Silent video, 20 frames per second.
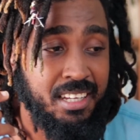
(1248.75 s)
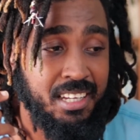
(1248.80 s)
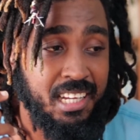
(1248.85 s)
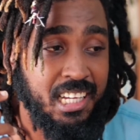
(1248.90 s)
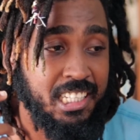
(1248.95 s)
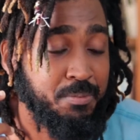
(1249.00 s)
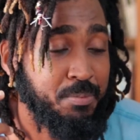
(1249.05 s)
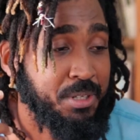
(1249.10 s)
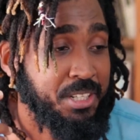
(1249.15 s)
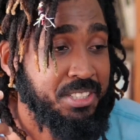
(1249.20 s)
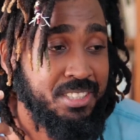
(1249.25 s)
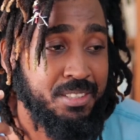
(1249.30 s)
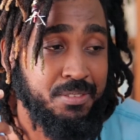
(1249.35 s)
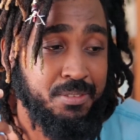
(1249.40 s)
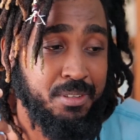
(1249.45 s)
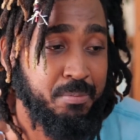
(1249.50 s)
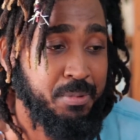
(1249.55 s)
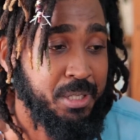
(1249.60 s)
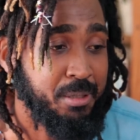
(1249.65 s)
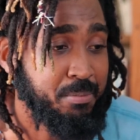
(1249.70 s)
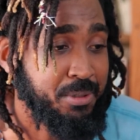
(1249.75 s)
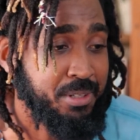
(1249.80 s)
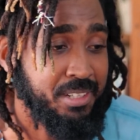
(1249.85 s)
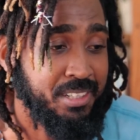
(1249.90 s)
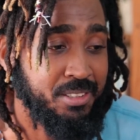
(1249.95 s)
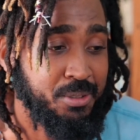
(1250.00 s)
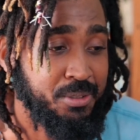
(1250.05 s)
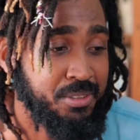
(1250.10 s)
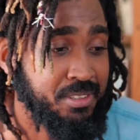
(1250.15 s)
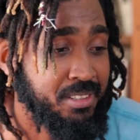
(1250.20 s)
especially for
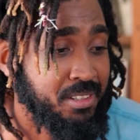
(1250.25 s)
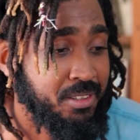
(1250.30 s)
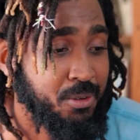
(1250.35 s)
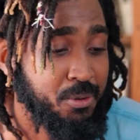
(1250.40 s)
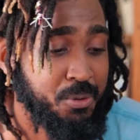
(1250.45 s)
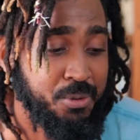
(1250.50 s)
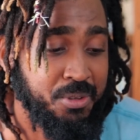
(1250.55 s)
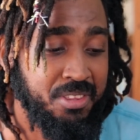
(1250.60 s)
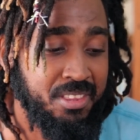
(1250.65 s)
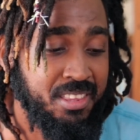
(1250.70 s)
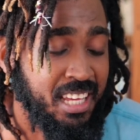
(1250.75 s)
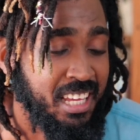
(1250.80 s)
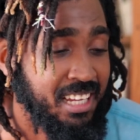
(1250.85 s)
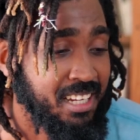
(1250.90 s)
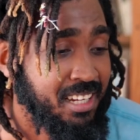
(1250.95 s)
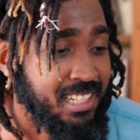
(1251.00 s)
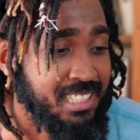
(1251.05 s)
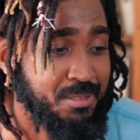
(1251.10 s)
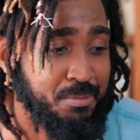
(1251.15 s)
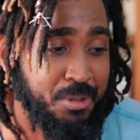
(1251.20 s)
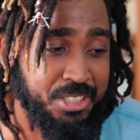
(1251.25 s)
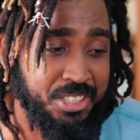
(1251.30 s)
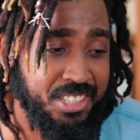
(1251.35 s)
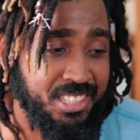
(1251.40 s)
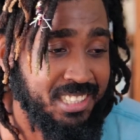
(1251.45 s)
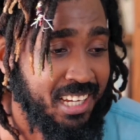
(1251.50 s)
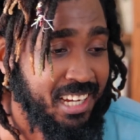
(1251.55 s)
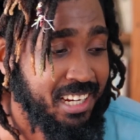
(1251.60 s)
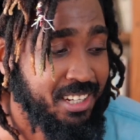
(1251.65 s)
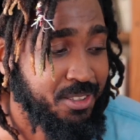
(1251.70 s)
people who think as much
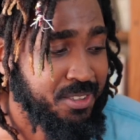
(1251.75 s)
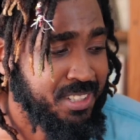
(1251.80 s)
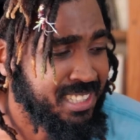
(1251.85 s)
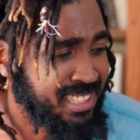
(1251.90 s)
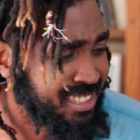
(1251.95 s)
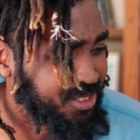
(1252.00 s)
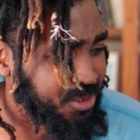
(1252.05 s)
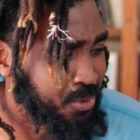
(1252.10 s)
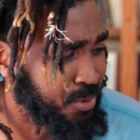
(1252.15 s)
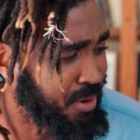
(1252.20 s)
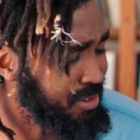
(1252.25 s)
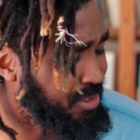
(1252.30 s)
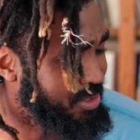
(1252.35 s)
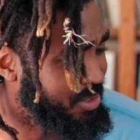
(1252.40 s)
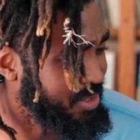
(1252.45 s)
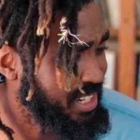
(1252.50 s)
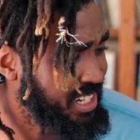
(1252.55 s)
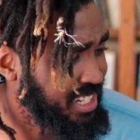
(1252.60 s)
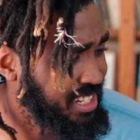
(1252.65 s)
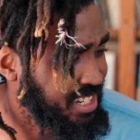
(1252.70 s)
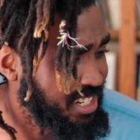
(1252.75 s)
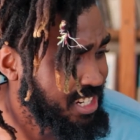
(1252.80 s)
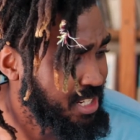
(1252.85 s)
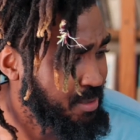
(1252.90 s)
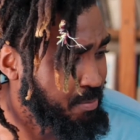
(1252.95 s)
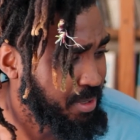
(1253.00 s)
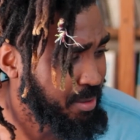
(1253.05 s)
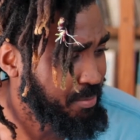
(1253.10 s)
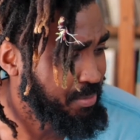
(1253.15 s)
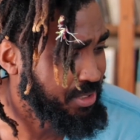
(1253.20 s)
as I do. Do
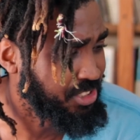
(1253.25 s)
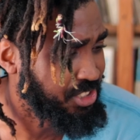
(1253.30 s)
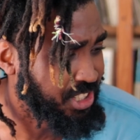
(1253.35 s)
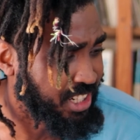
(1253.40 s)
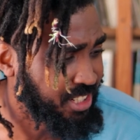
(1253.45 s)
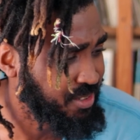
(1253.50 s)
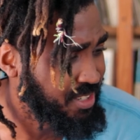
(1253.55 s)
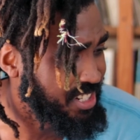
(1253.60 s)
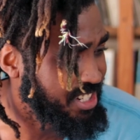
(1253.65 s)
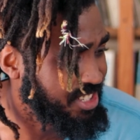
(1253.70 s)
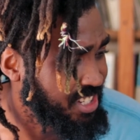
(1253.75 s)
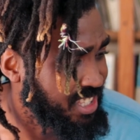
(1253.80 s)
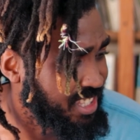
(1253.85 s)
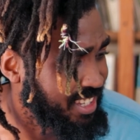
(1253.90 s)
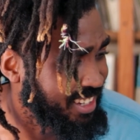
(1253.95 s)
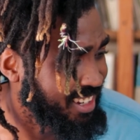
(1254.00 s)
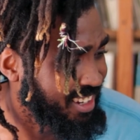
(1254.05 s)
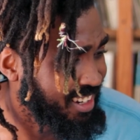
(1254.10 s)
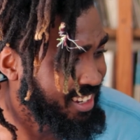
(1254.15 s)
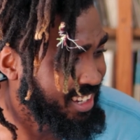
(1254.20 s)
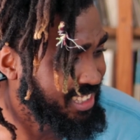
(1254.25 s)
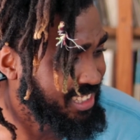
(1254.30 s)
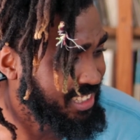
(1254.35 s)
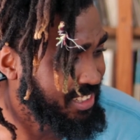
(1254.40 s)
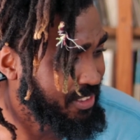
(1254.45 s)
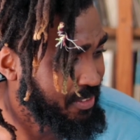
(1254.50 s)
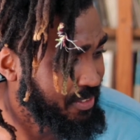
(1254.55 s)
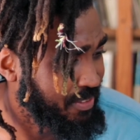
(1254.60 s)
ADHD people generally just think a lot?